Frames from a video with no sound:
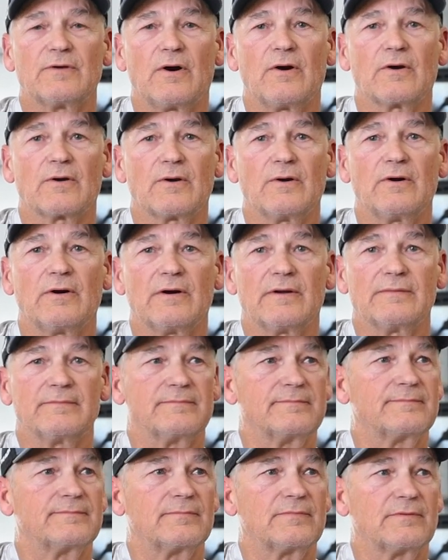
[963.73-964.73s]

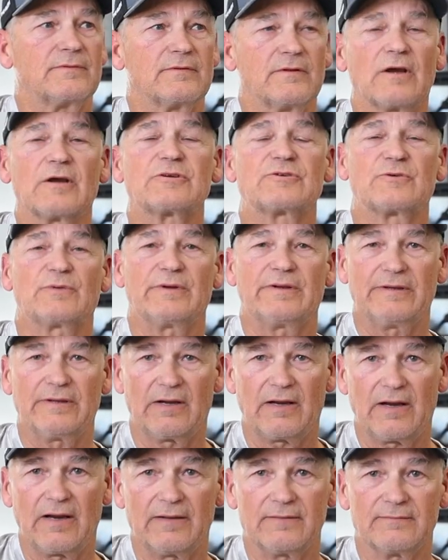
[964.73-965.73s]
doggone luxury
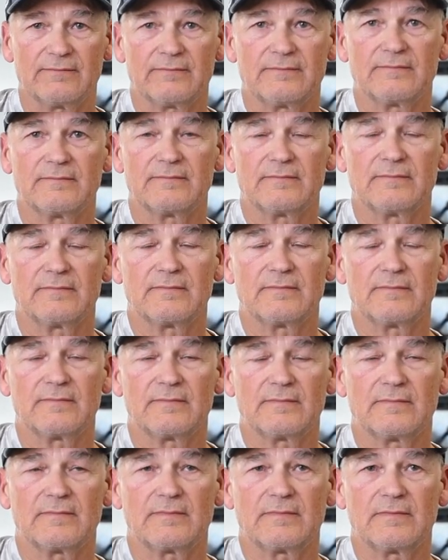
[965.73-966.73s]
yacht,
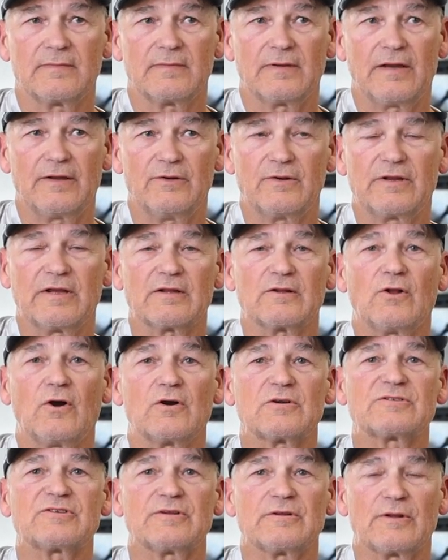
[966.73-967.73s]
and you get
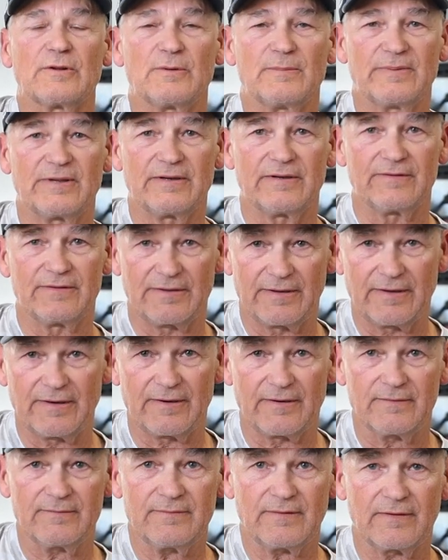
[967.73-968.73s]
launched a little bit in the
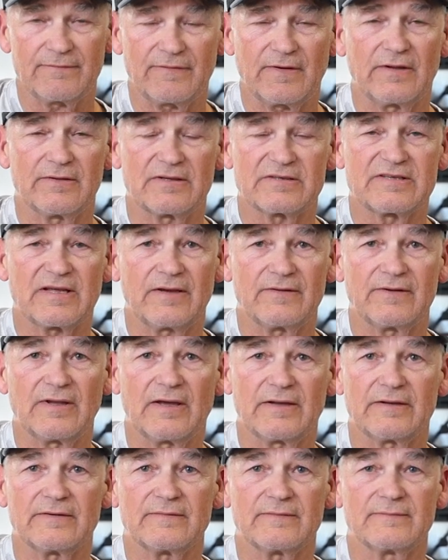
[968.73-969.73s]
air, I found this out
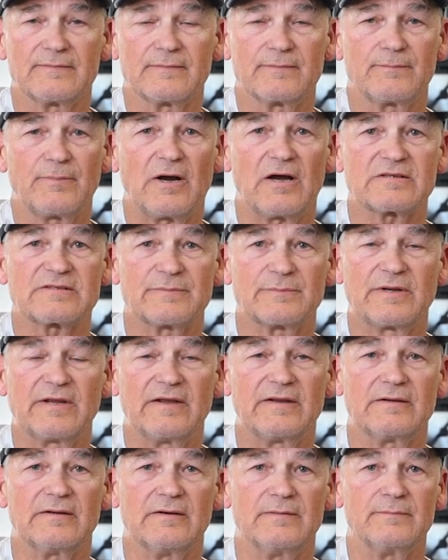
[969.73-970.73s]
down at Possum
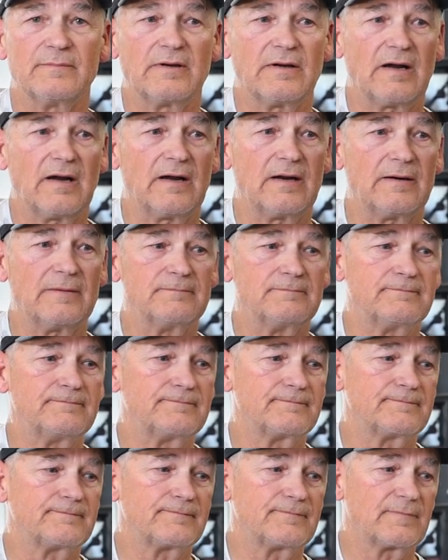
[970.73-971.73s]
Kingdom,
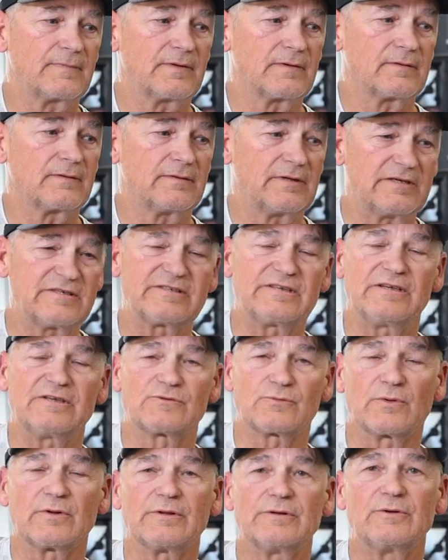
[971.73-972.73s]
these
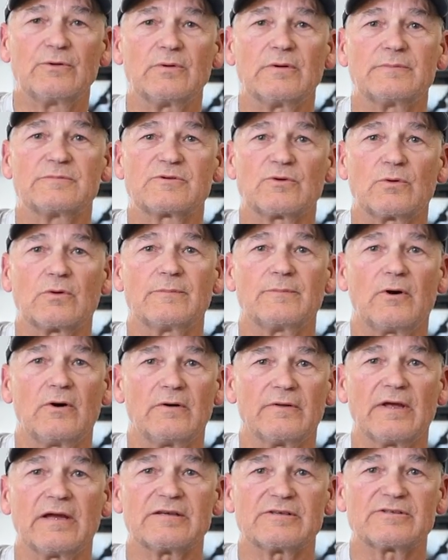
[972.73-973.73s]
seats really do absorb
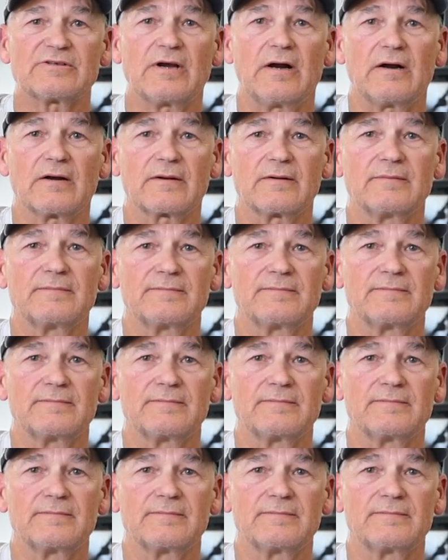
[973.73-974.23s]
all that shock.